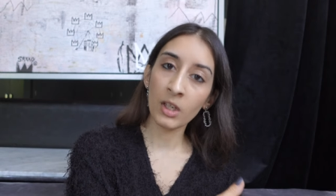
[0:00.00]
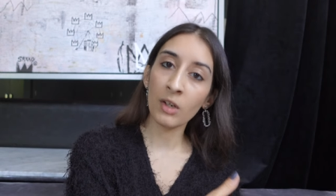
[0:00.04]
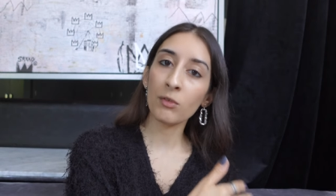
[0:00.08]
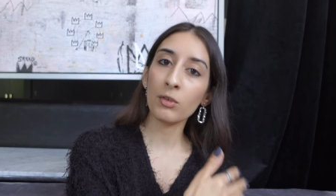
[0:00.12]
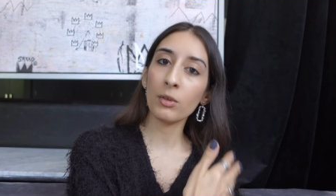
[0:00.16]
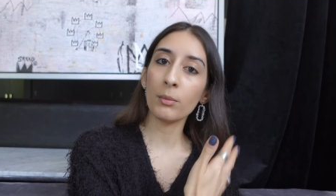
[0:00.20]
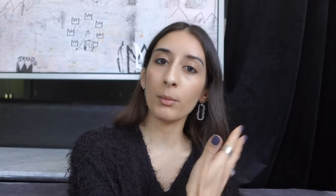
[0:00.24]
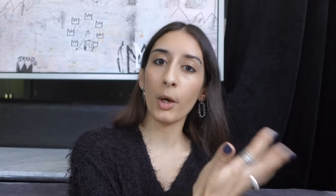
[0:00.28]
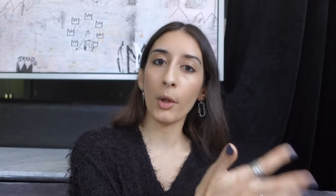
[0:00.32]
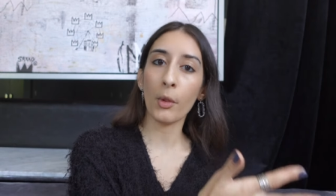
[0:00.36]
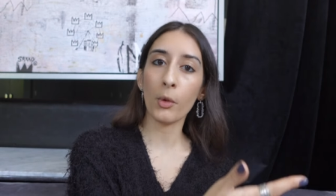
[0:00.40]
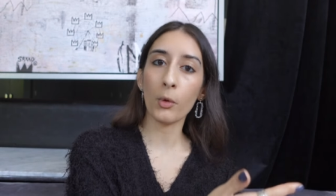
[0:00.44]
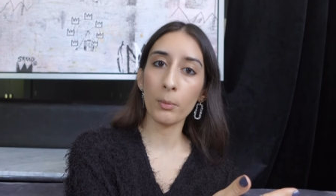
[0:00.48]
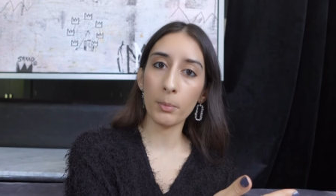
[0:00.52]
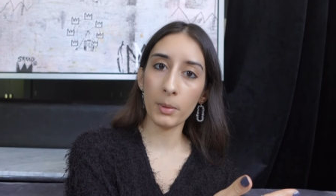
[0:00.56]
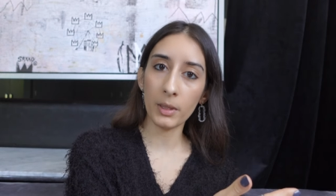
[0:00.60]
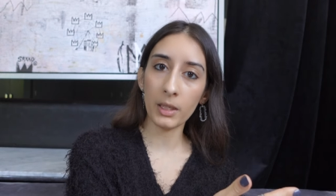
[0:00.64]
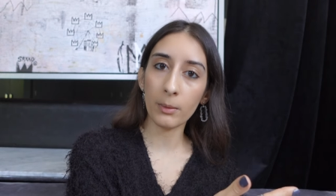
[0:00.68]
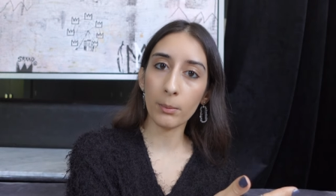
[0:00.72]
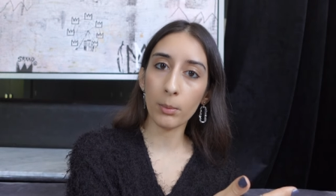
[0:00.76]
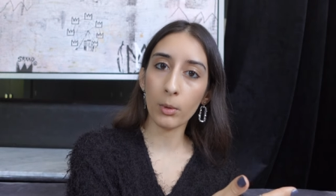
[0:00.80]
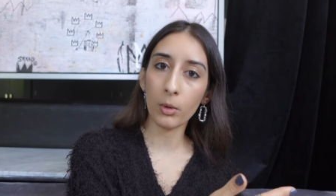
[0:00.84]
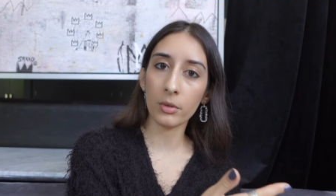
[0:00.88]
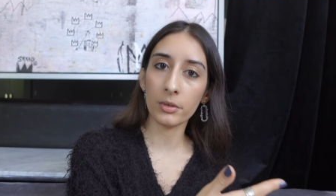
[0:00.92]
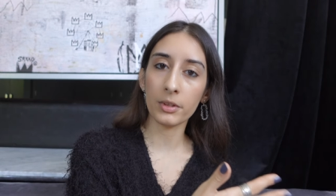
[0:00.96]
from other
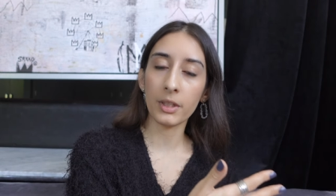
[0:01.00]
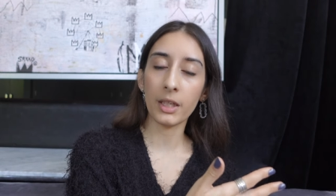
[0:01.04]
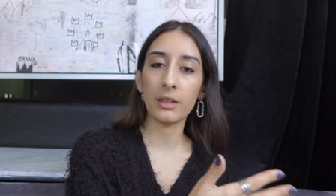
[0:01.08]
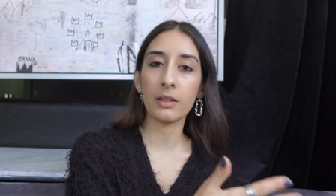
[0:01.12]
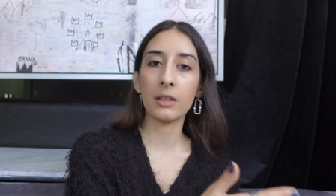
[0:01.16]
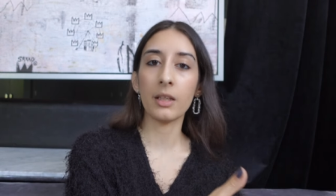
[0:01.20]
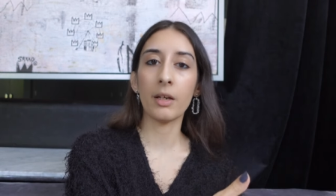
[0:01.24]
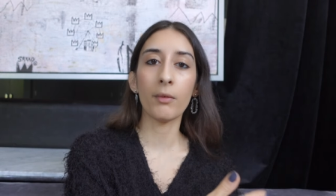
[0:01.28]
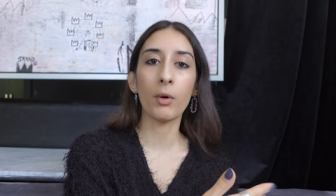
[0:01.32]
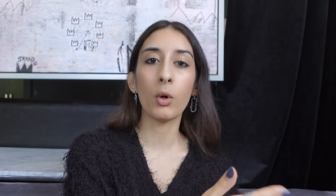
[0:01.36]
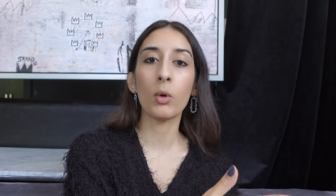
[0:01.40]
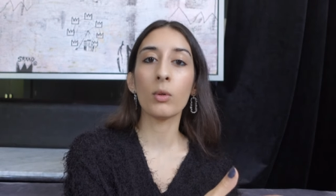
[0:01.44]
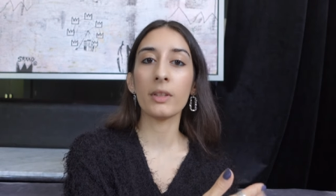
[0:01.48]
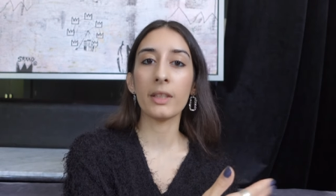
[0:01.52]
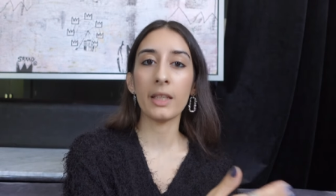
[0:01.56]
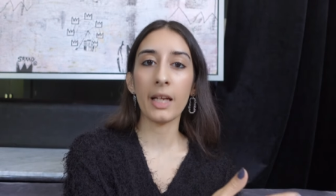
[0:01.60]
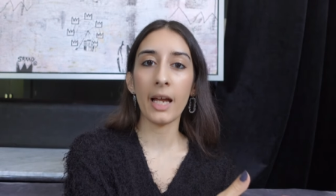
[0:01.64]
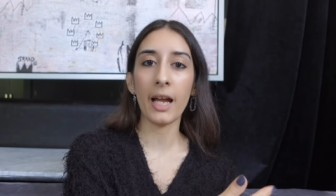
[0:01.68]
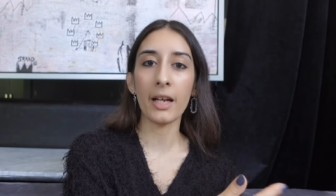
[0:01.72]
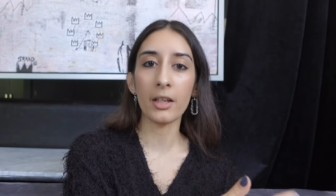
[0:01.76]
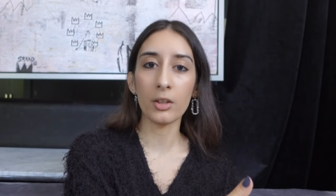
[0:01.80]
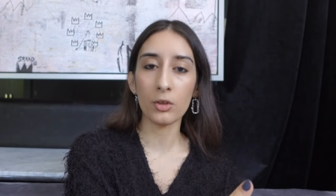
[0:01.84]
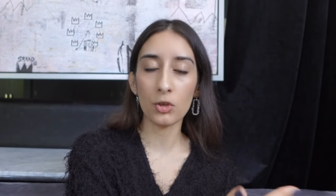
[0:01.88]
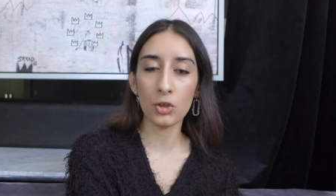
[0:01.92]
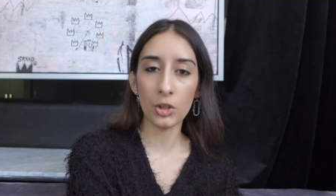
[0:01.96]
people that they've only
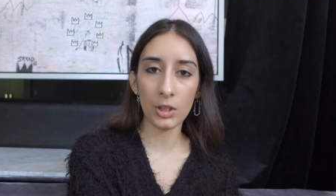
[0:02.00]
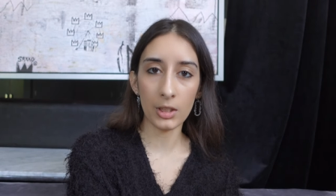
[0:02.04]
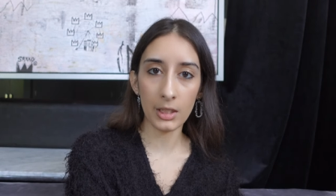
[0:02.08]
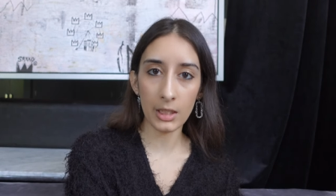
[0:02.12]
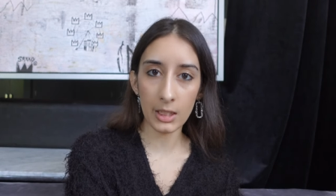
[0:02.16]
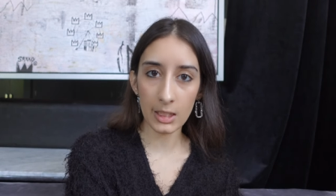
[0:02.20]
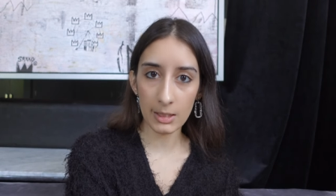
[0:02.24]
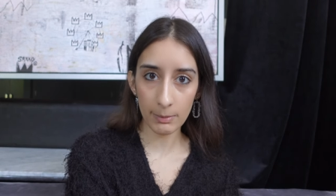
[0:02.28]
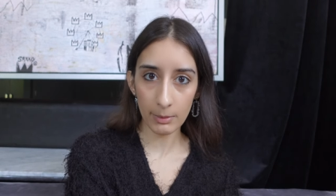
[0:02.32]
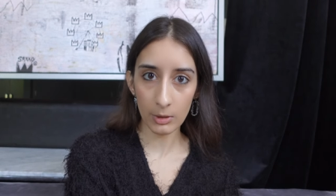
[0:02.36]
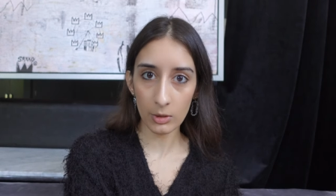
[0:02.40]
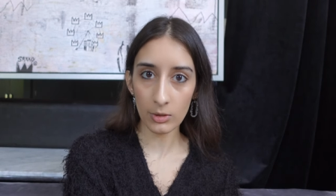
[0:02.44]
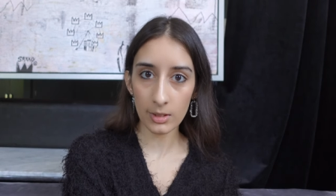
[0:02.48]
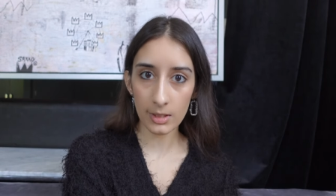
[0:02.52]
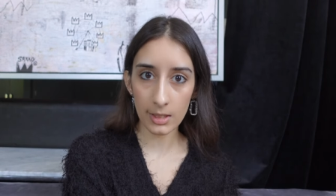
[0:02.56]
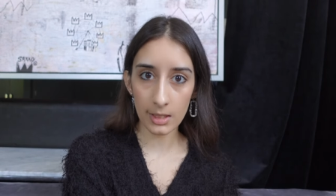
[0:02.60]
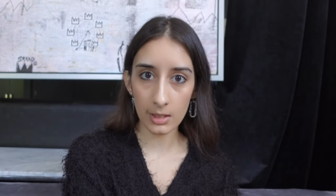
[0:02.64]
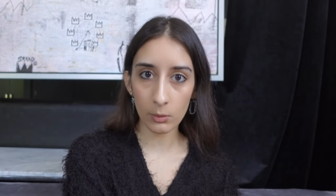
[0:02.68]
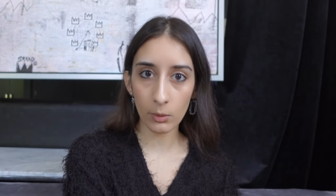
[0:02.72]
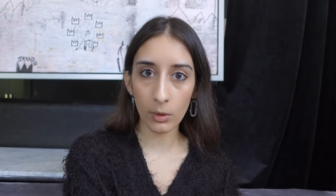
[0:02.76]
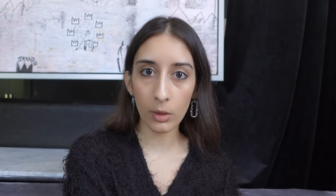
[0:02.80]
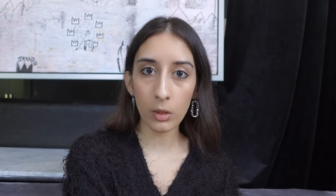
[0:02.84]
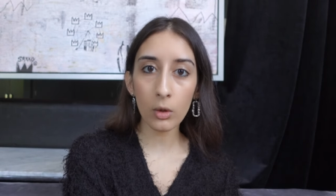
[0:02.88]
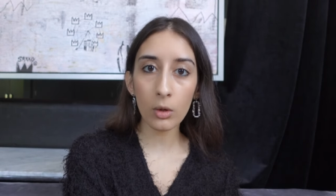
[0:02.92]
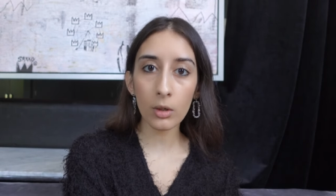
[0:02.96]
had shady
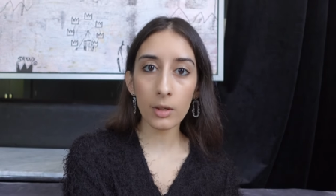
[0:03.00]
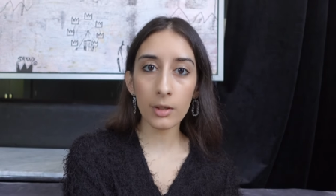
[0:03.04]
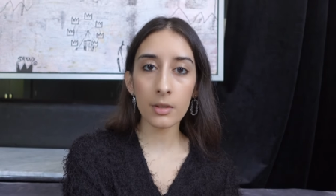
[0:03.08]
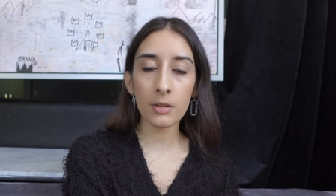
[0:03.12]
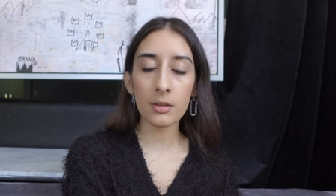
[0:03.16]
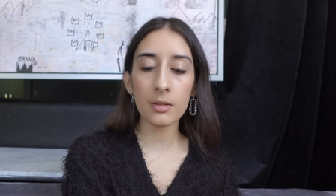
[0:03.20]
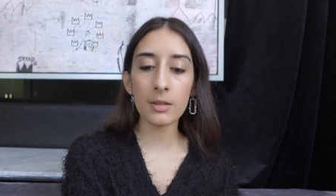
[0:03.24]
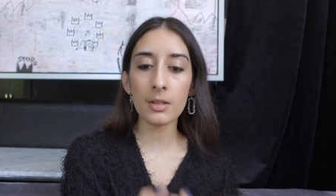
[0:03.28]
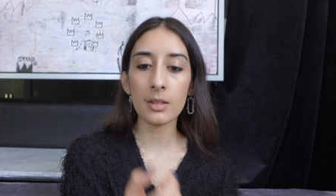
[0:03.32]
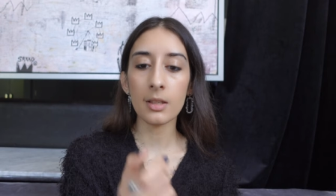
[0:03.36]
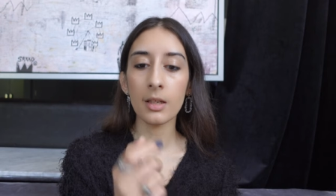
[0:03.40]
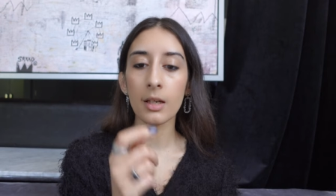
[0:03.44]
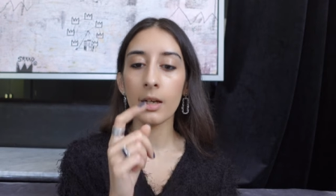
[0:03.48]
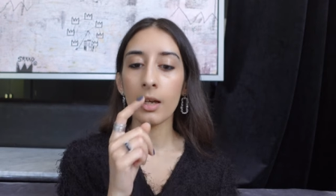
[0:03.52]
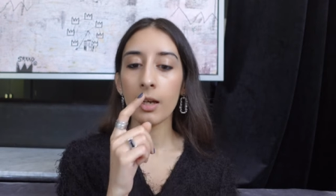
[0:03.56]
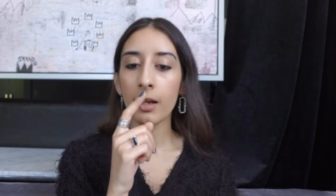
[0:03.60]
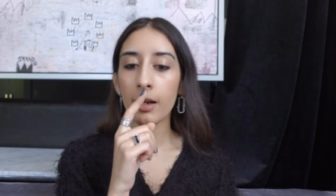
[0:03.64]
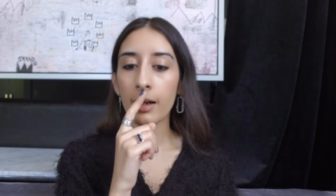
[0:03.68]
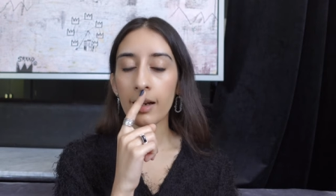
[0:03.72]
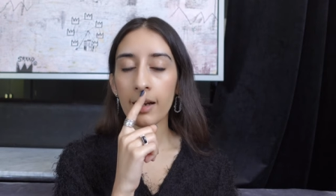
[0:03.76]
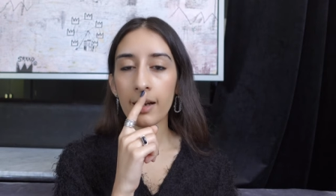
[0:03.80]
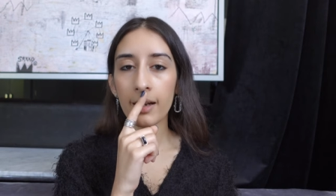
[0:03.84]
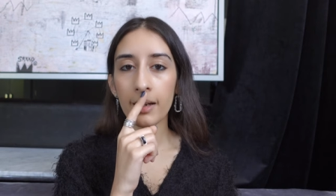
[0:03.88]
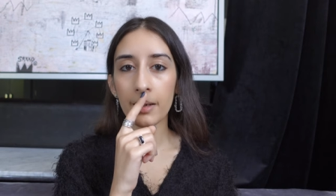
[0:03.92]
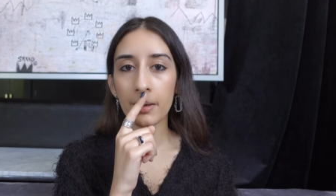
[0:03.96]
experiences with lawyers.
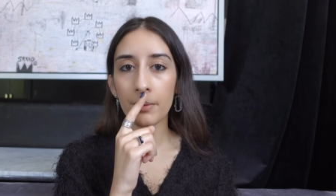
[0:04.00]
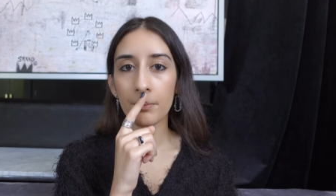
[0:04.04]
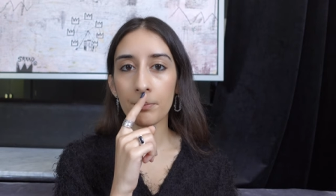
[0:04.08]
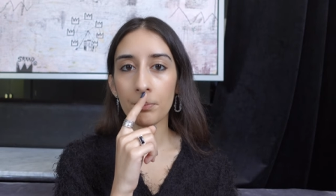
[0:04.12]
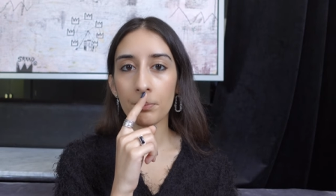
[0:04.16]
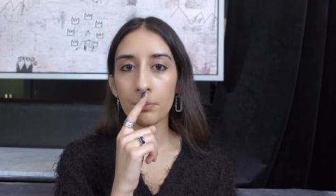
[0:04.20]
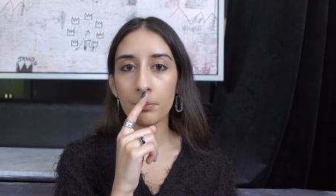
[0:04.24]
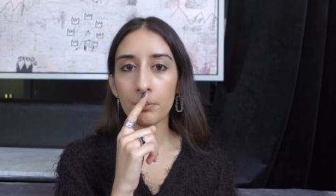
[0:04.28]
Um,